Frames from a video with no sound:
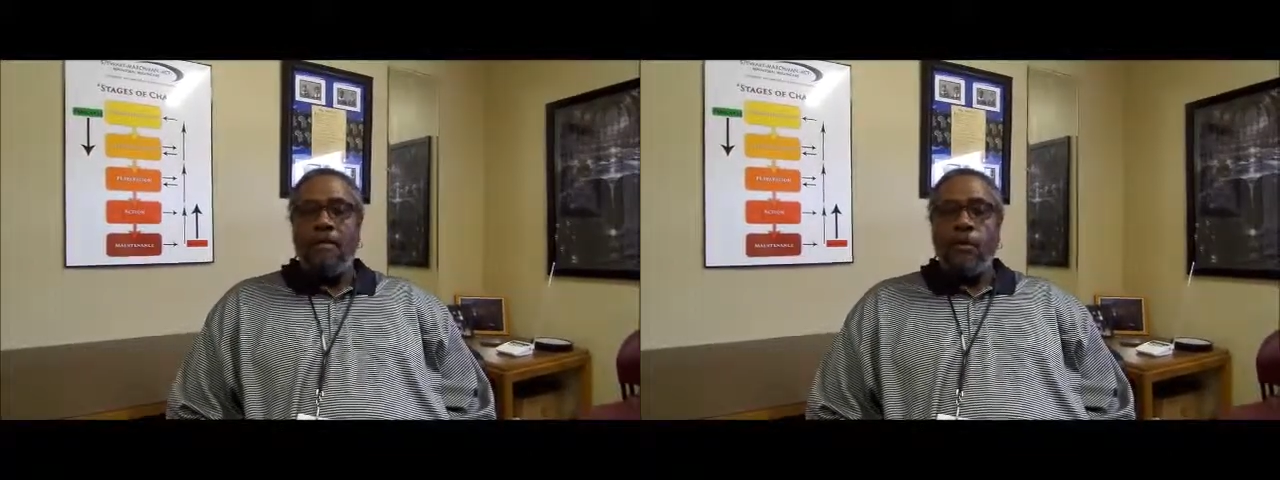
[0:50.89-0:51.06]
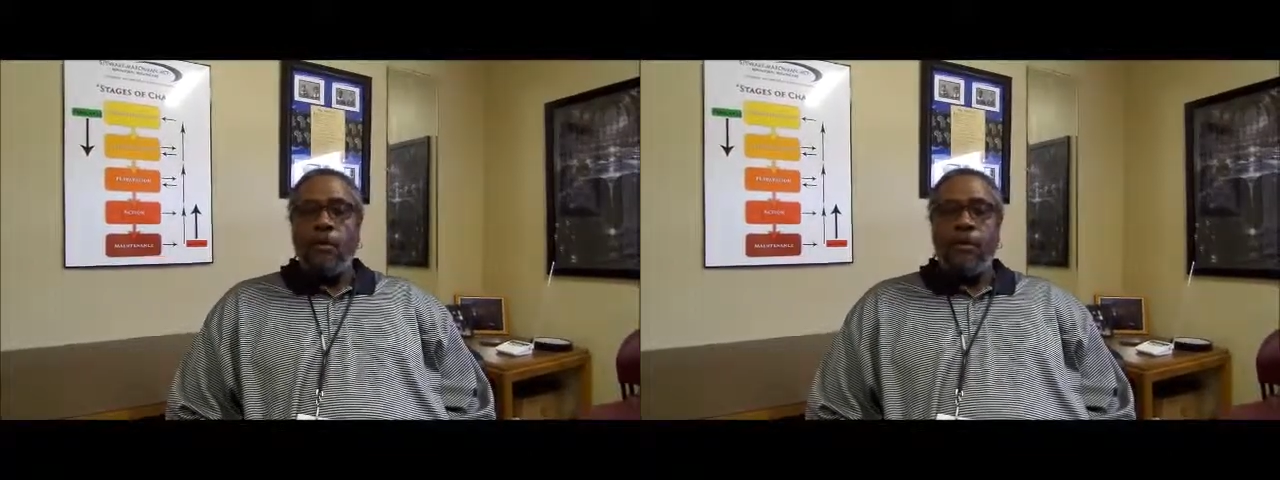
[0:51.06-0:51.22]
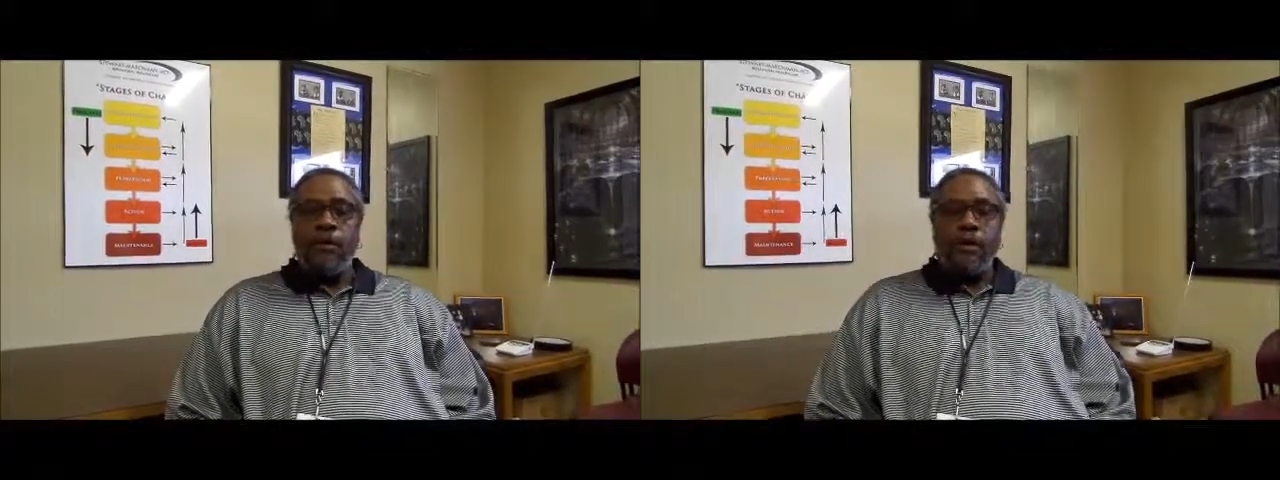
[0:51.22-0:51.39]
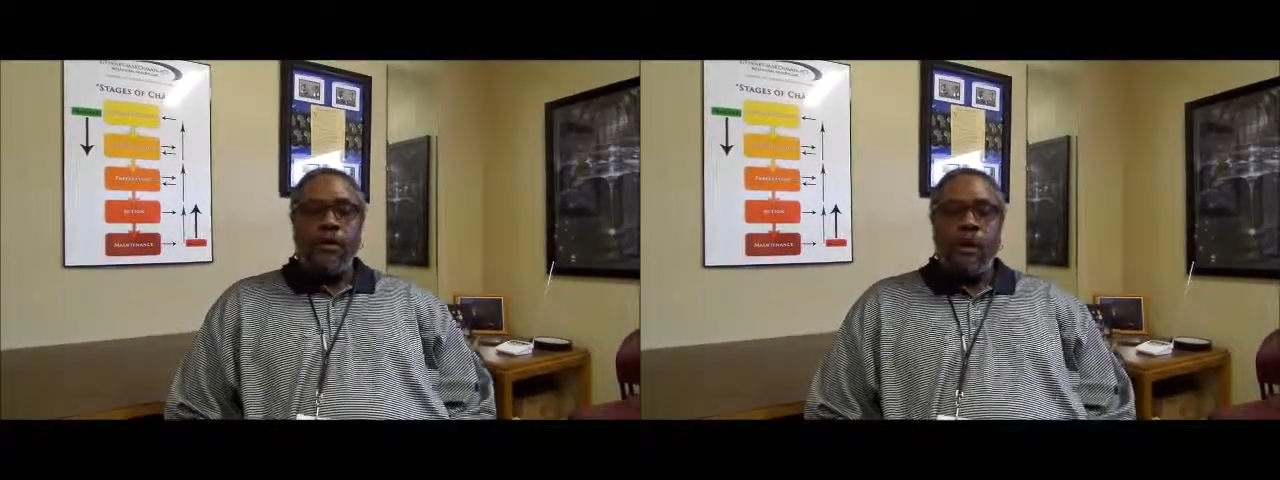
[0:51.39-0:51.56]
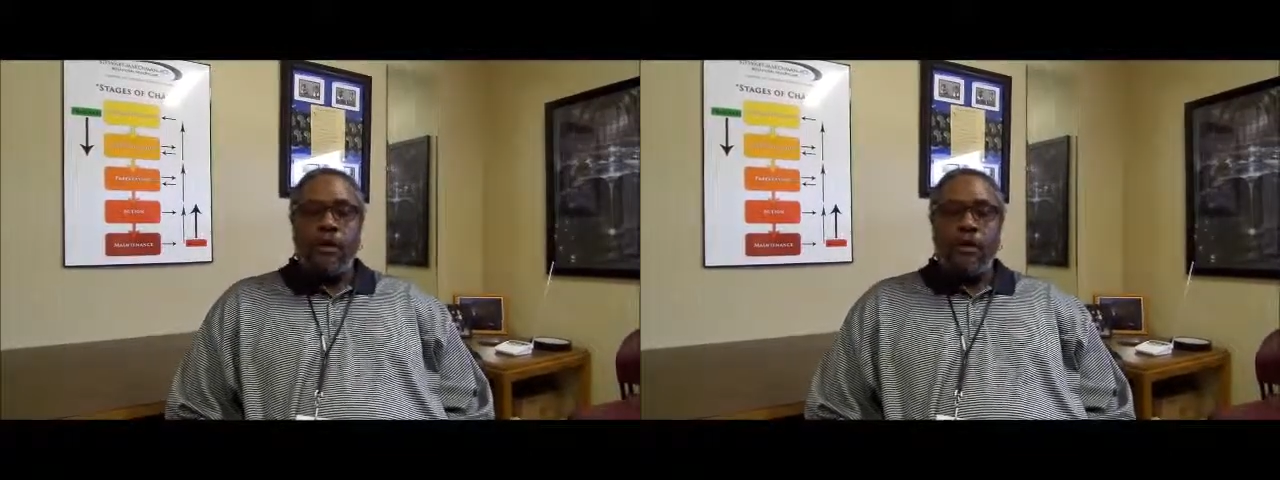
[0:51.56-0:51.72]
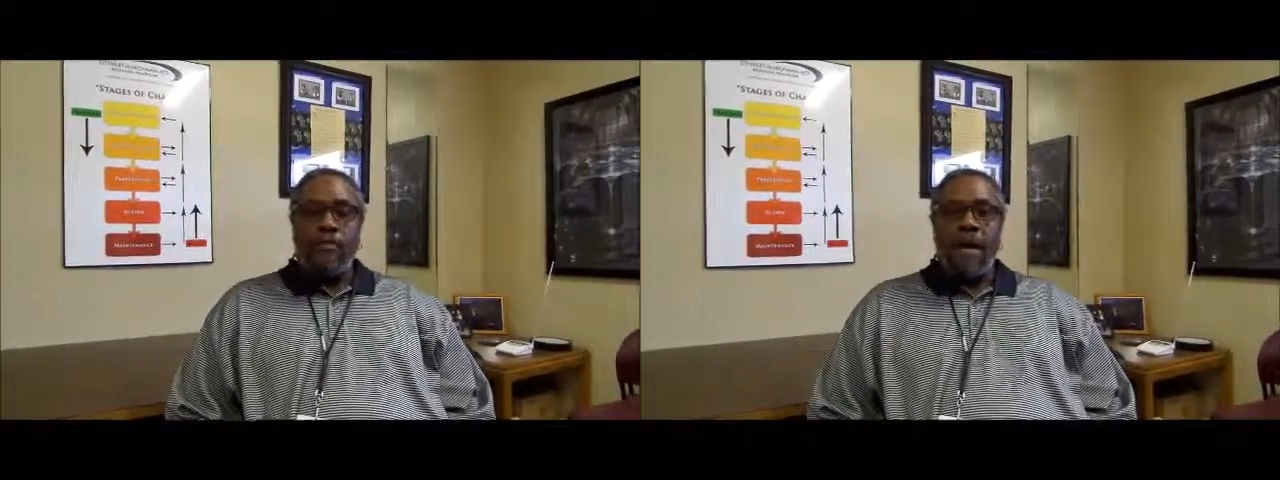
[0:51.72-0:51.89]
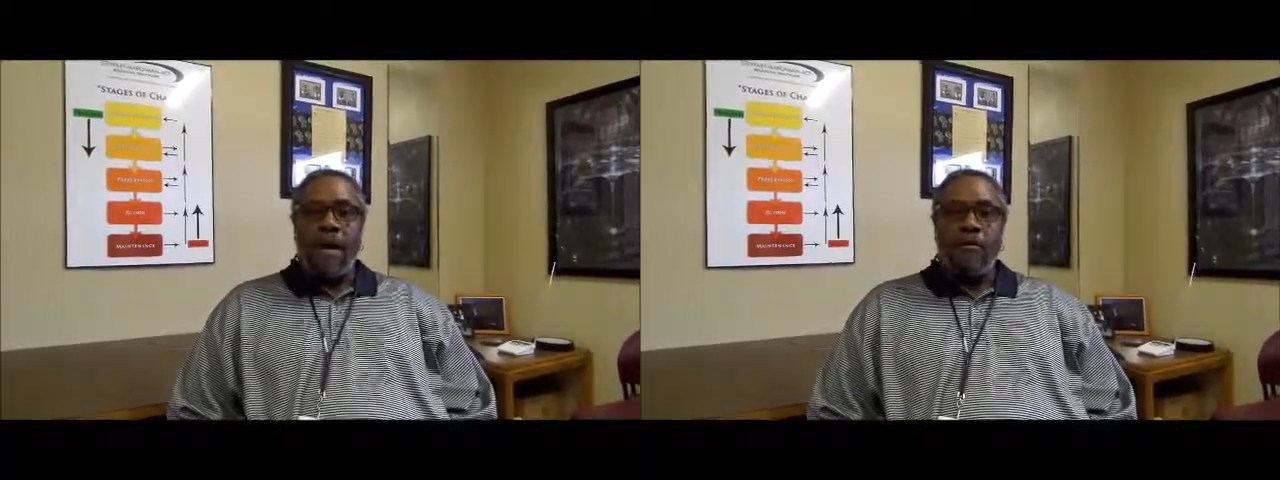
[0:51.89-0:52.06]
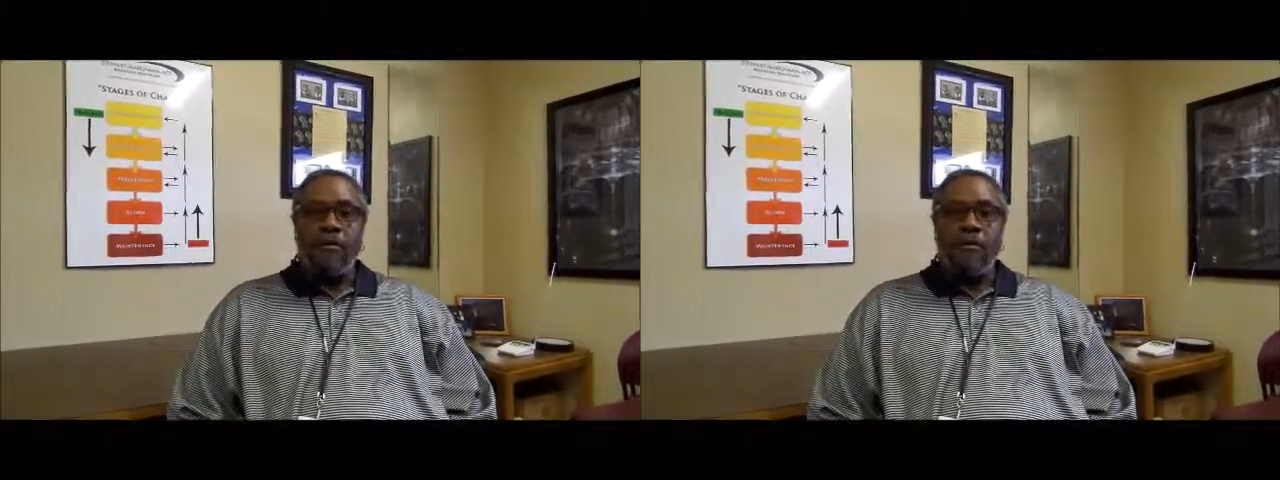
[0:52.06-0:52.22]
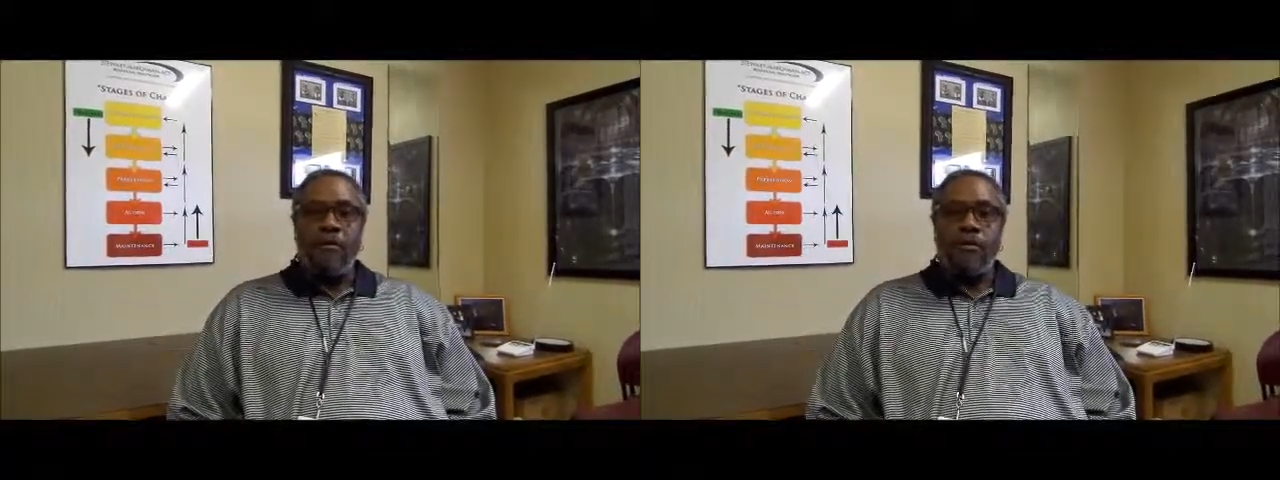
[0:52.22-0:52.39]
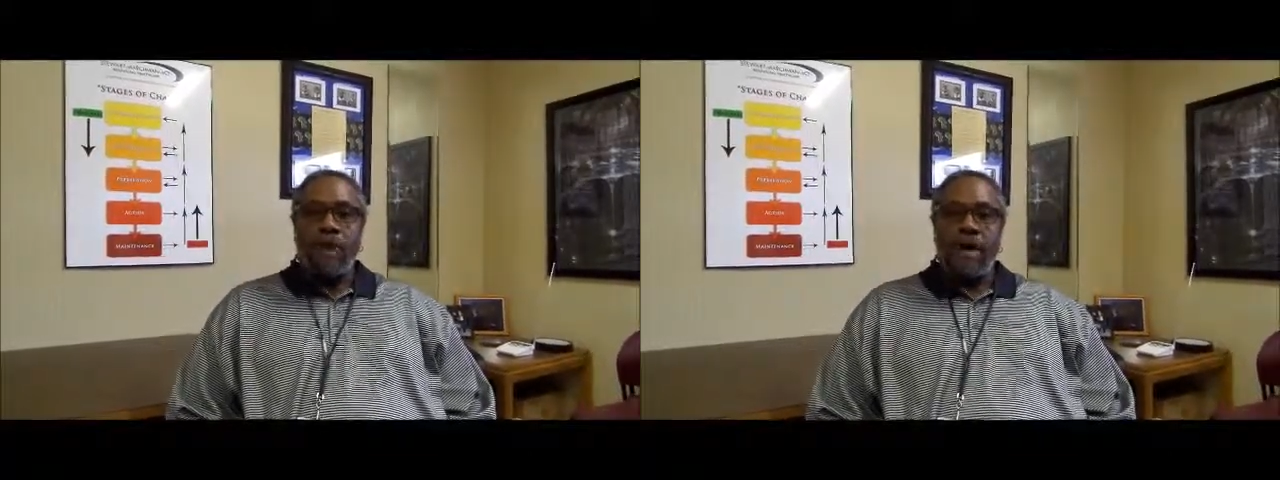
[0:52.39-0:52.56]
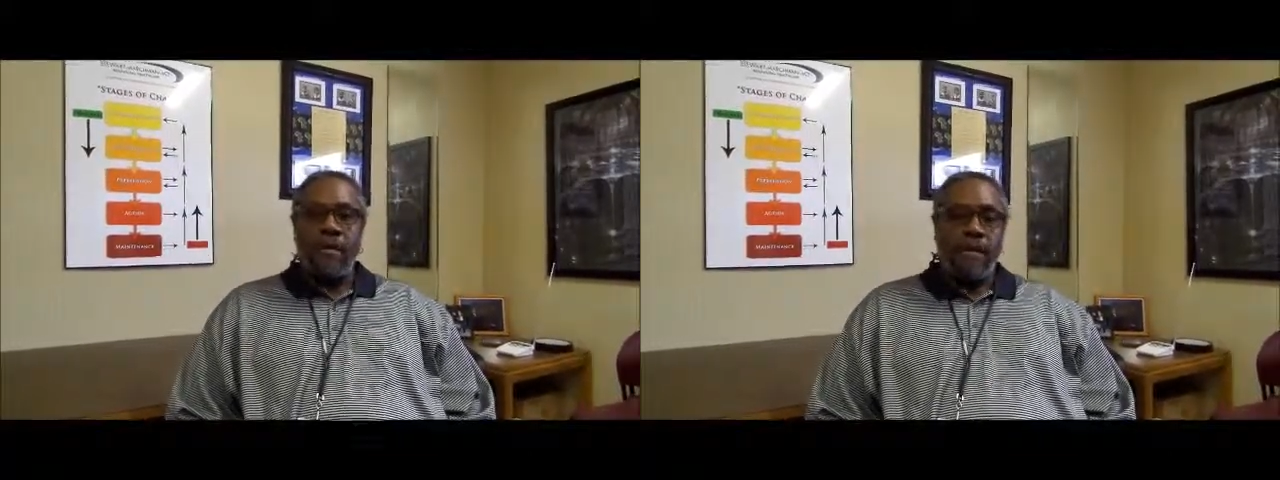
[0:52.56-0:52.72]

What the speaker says: But when you're talking about trying